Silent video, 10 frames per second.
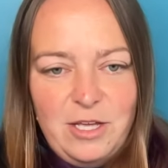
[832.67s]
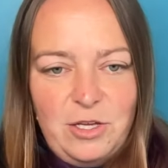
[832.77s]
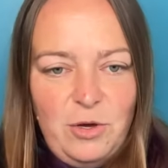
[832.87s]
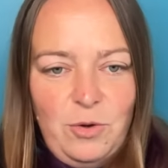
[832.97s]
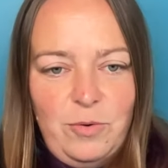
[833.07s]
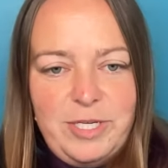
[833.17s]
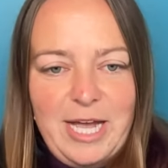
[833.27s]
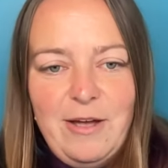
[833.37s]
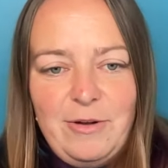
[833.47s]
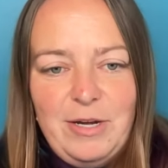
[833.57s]
go
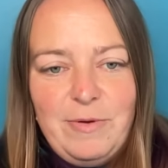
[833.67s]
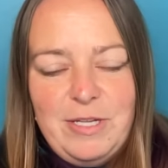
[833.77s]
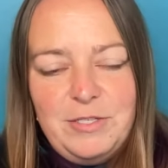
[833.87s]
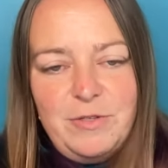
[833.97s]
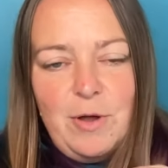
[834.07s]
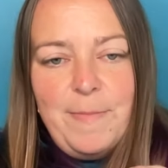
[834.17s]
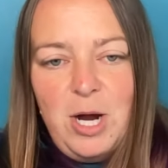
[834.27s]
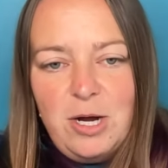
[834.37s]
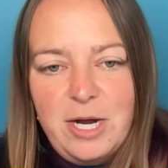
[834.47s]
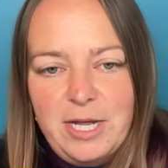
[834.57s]
down and so I
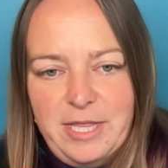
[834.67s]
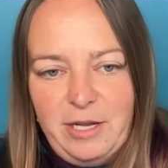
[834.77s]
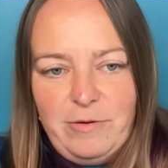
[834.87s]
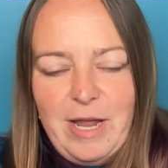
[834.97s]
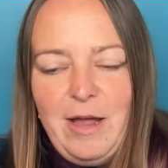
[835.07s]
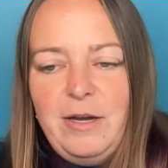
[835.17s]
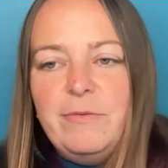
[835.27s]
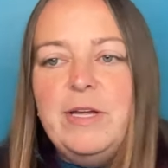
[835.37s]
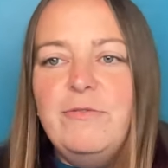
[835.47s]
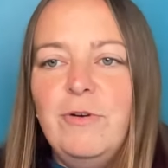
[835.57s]
mark and then go down and
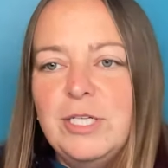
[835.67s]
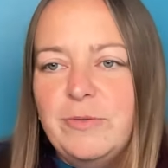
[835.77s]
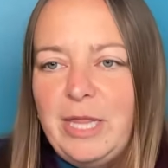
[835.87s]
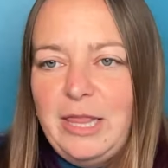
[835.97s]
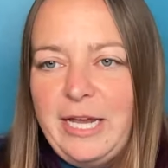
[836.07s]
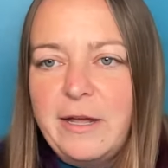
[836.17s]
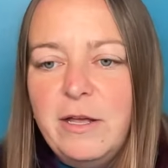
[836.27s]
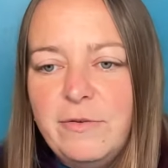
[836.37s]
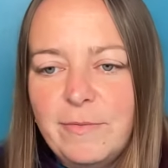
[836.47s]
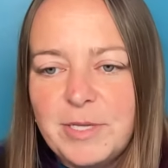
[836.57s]
reinforce with a lick
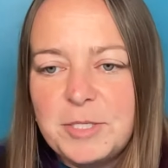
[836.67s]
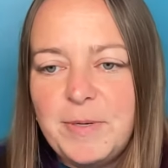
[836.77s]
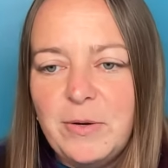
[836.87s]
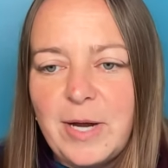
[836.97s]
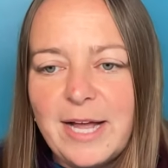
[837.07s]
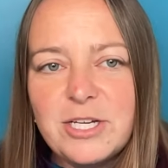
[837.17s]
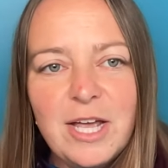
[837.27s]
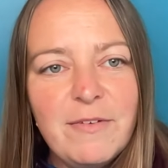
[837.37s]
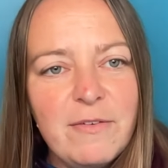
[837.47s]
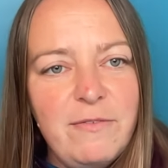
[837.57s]
from the spoon. I actually
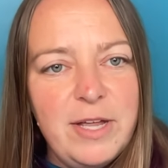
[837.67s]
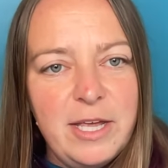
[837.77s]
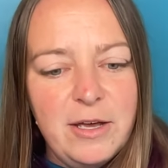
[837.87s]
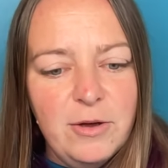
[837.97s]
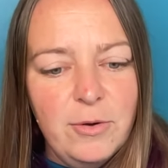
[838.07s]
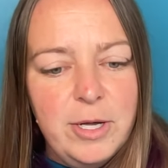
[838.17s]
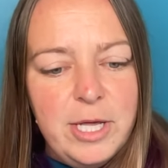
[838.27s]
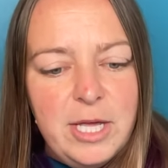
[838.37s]
have a video.